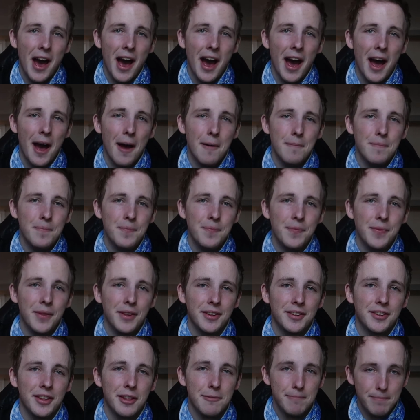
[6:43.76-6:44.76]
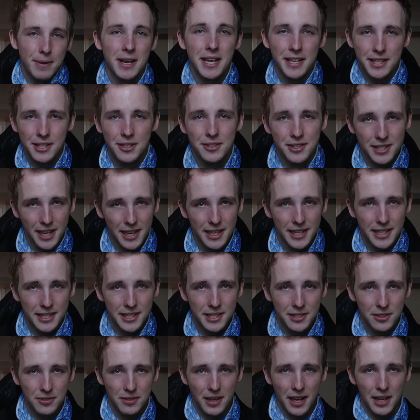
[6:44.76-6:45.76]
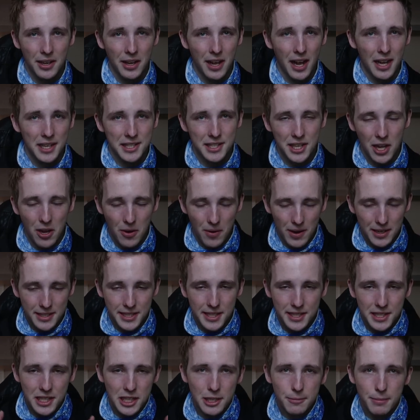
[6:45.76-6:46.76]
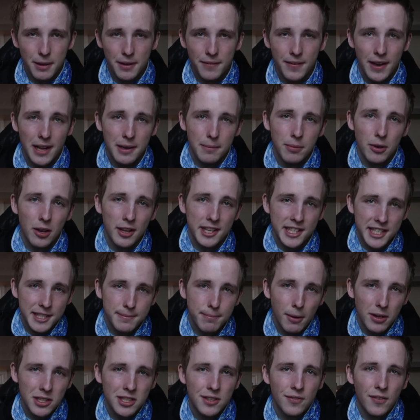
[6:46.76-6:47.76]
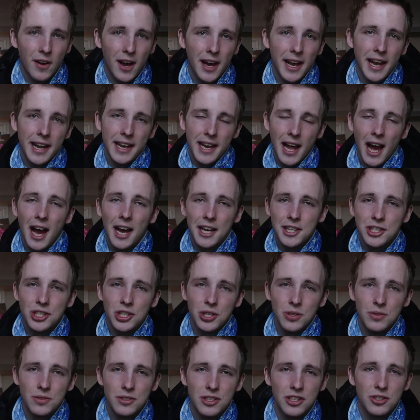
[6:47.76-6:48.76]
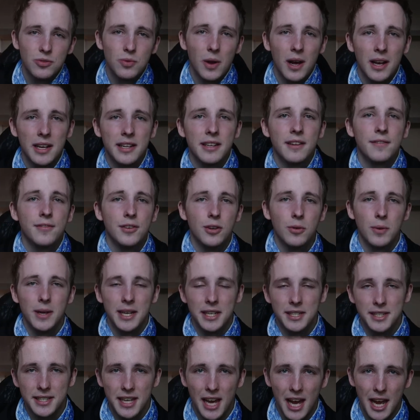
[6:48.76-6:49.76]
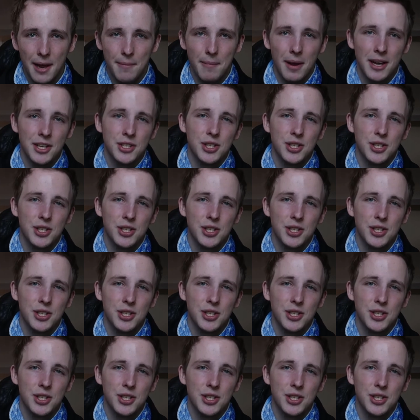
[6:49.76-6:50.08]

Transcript: Um, so the big news I need to let you guys know is it's going to be available on Spotify and iTunes as well in a few weeks time.